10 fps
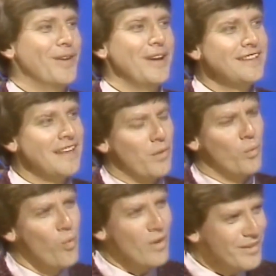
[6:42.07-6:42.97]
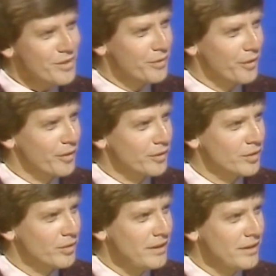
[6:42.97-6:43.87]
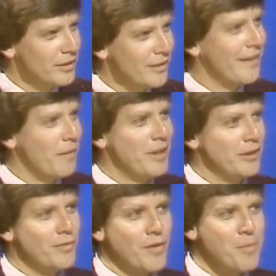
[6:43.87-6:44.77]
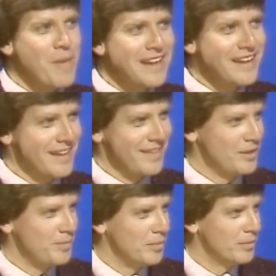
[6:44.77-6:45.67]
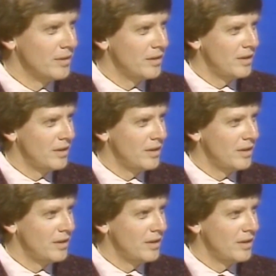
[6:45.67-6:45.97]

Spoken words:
Oh, isn't that wonderful, though, Tony? I mean, that you've never met any of these people.